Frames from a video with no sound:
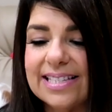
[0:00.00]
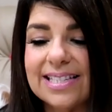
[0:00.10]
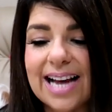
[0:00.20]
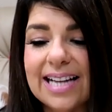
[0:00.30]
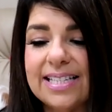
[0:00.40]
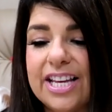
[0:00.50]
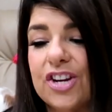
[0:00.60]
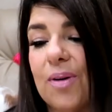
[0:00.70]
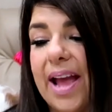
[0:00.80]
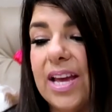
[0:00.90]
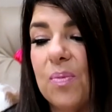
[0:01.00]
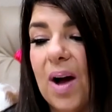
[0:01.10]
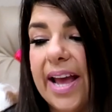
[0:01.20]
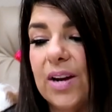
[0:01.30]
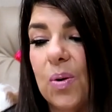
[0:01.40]
Stassi gray and
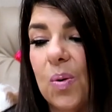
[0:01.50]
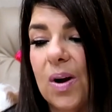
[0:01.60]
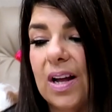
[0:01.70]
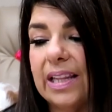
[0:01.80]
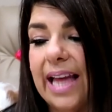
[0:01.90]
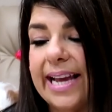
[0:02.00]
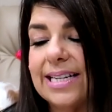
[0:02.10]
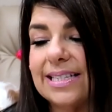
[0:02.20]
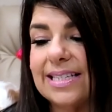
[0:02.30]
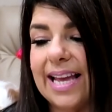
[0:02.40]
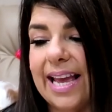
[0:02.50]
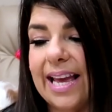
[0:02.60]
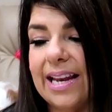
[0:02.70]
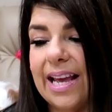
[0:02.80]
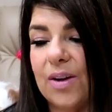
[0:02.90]
white or light
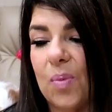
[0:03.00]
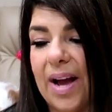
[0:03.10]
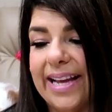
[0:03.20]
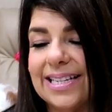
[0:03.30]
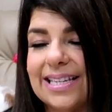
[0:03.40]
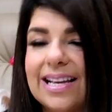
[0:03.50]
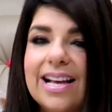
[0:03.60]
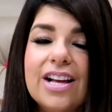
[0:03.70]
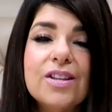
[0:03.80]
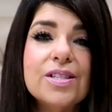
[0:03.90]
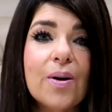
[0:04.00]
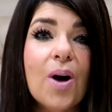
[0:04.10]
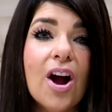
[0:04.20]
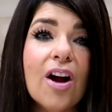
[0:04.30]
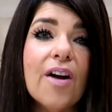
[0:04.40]
tan and white? So
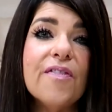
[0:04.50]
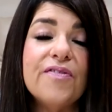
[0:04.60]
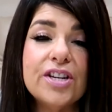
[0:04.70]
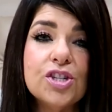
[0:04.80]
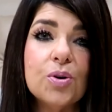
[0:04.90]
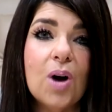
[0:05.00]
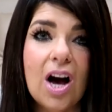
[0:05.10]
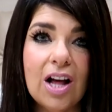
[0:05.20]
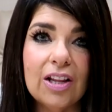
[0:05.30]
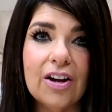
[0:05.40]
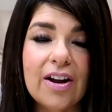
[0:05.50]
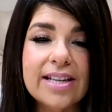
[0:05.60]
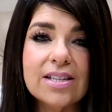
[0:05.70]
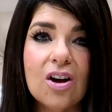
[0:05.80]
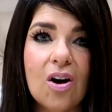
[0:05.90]
her official color
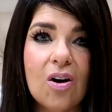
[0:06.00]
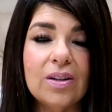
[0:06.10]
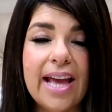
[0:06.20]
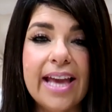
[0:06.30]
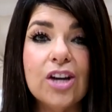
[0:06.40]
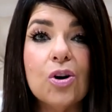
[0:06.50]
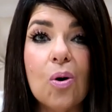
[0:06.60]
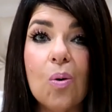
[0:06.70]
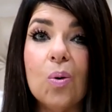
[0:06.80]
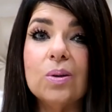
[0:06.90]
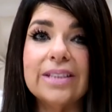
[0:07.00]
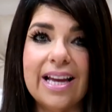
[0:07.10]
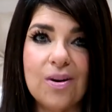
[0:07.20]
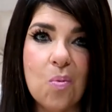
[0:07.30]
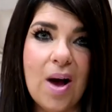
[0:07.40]
is called a gold
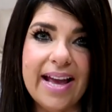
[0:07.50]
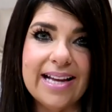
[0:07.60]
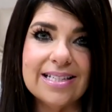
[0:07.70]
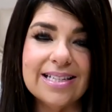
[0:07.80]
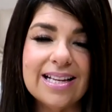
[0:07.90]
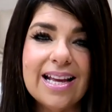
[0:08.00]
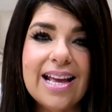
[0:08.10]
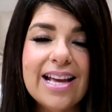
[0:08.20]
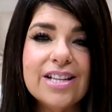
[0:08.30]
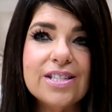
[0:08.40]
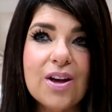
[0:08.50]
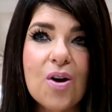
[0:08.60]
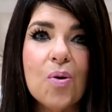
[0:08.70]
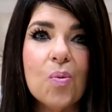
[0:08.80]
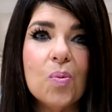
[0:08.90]
and white.
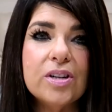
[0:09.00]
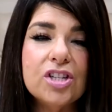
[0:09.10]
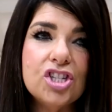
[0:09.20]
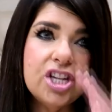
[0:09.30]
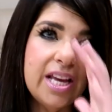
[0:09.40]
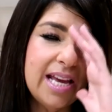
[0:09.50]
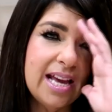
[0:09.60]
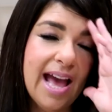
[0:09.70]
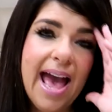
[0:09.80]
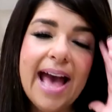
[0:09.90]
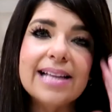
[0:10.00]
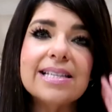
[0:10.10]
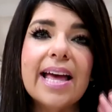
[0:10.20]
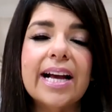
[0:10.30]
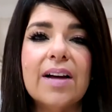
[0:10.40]
So she
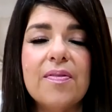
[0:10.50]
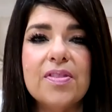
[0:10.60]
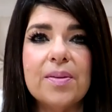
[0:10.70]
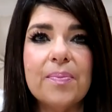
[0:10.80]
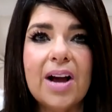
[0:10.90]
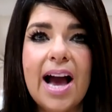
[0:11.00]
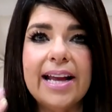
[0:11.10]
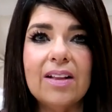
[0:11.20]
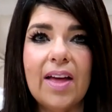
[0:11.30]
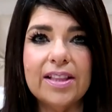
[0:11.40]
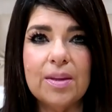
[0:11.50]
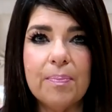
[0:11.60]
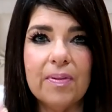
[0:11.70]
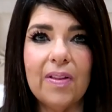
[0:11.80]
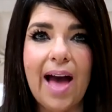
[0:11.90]
has like the kind of like the
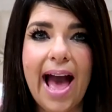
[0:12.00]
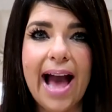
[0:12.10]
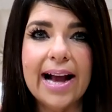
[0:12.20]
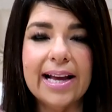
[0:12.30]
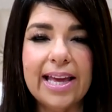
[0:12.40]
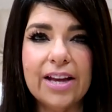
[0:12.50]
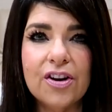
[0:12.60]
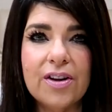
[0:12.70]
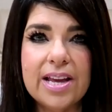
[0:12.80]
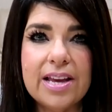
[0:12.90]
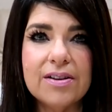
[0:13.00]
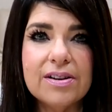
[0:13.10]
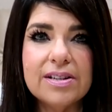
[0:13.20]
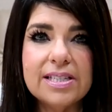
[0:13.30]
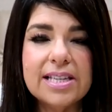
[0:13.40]
black in her
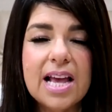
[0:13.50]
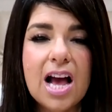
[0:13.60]
ears,